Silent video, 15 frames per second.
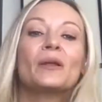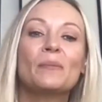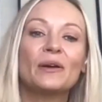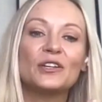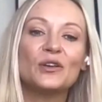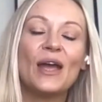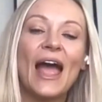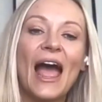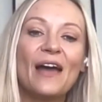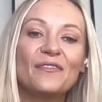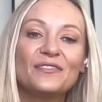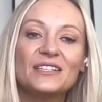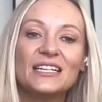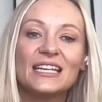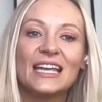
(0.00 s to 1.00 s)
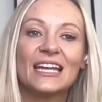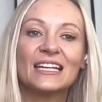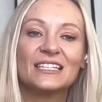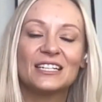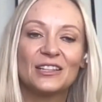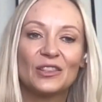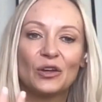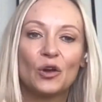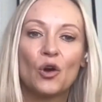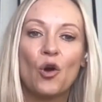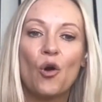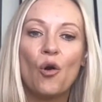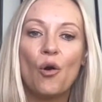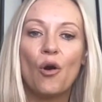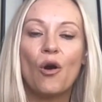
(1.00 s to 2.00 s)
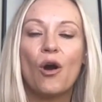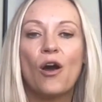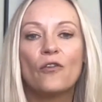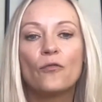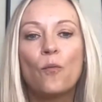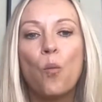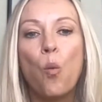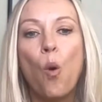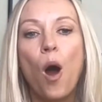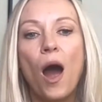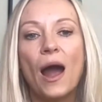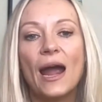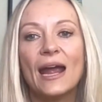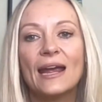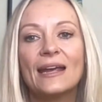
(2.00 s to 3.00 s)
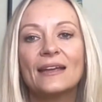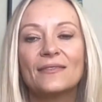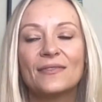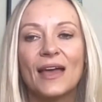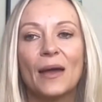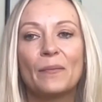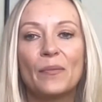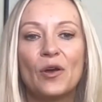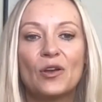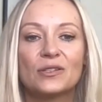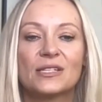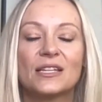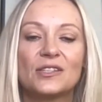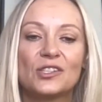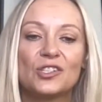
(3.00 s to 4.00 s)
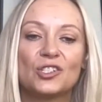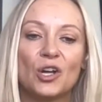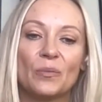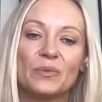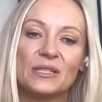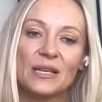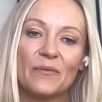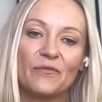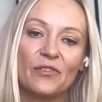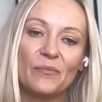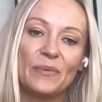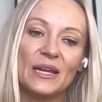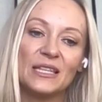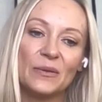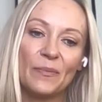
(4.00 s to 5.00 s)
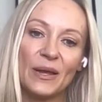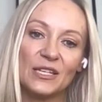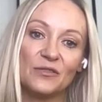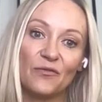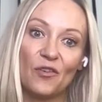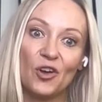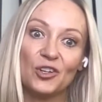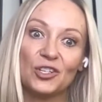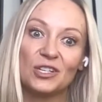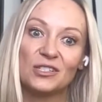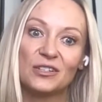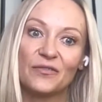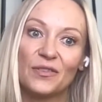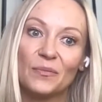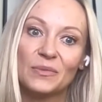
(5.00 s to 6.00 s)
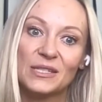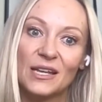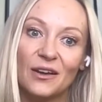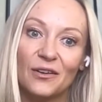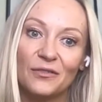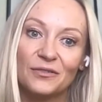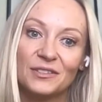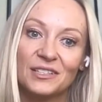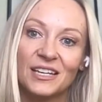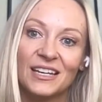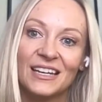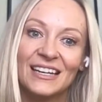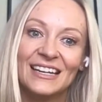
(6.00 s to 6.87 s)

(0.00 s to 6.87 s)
but you have to get to the core of why that person stops them from being the best versions of themselves.